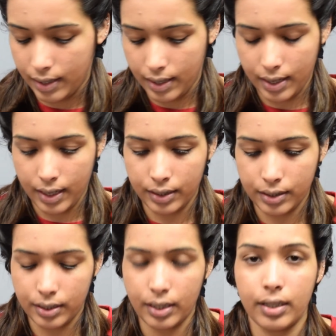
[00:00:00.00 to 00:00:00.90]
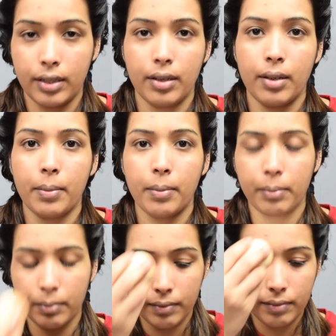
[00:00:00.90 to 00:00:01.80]
and
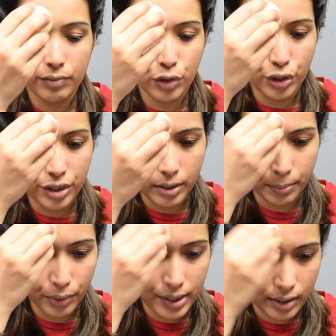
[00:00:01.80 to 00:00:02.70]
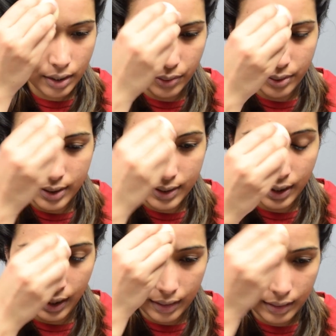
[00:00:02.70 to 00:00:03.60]
just press it under the
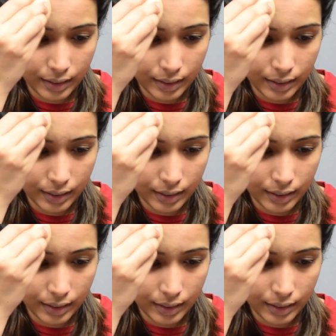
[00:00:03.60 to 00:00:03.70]
skin.